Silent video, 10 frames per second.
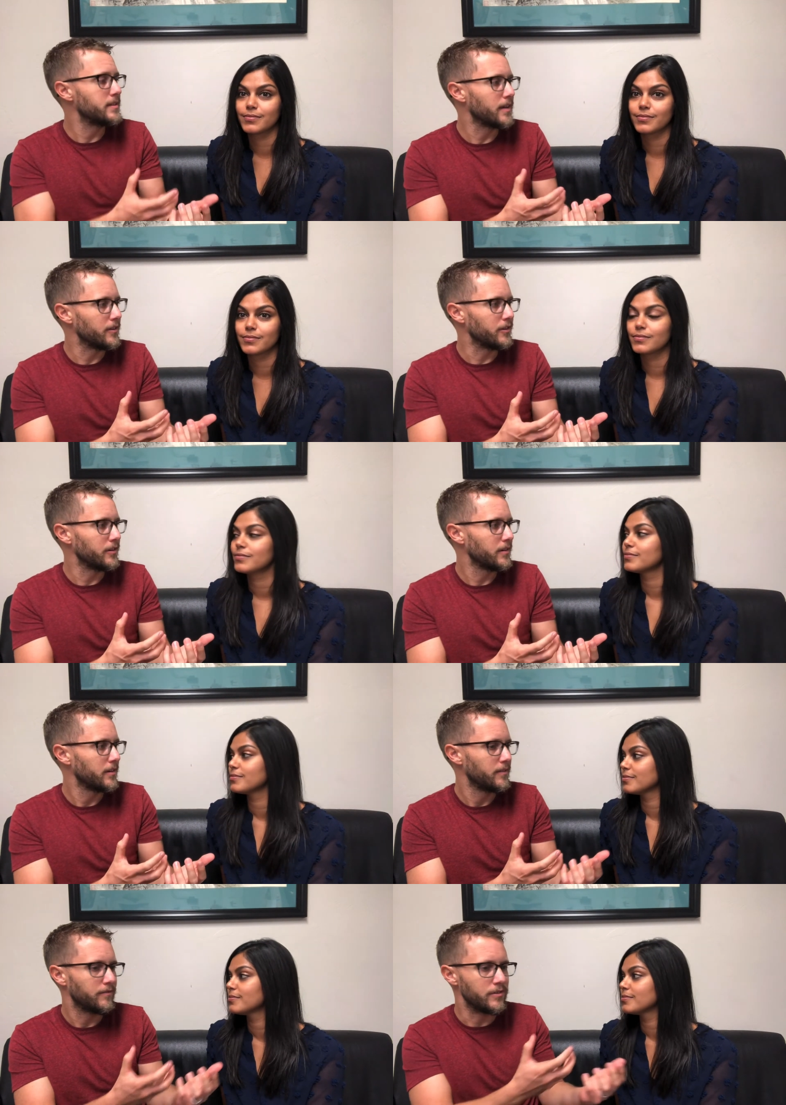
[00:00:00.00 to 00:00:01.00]
Speaker 1: each other,
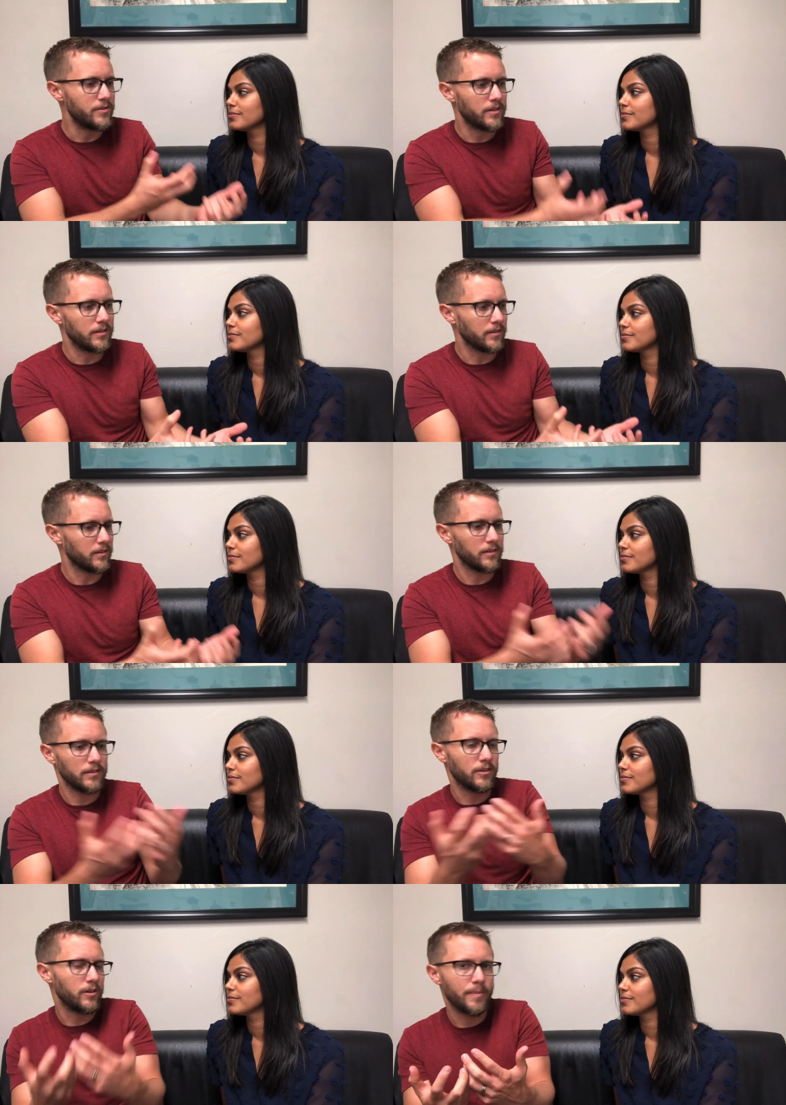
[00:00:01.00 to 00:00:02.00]
for you to
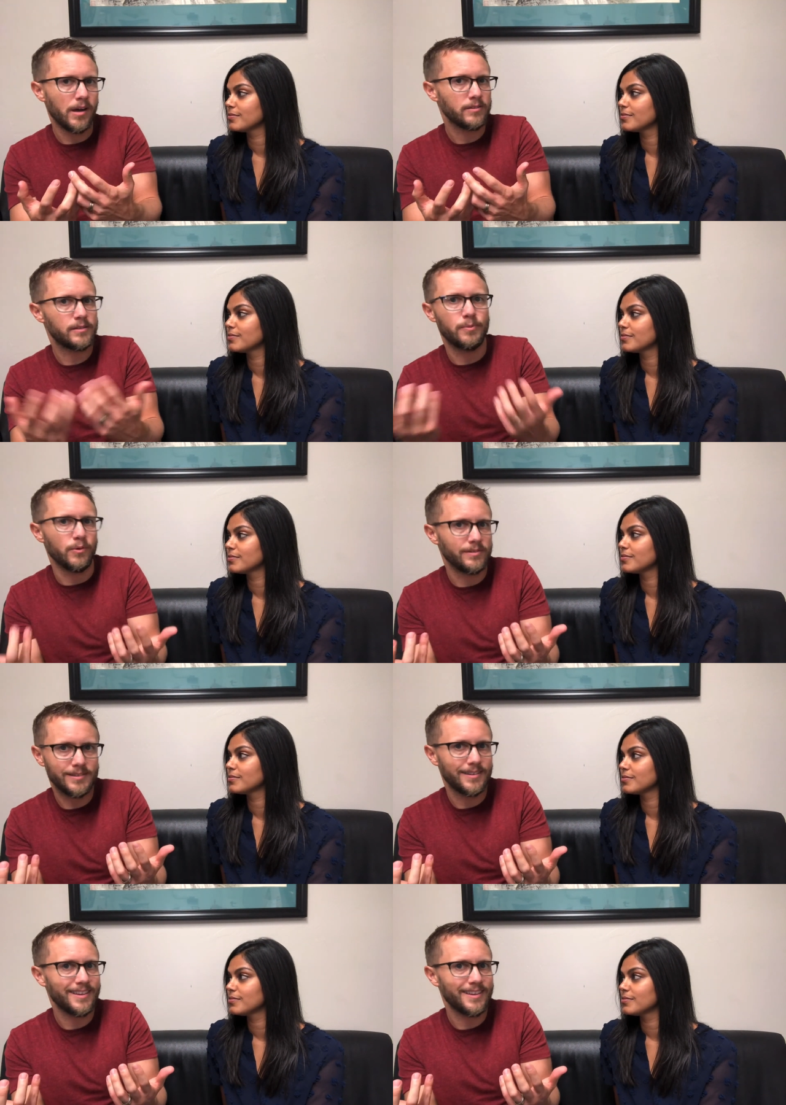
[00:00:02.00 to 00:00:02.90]
learn about sports,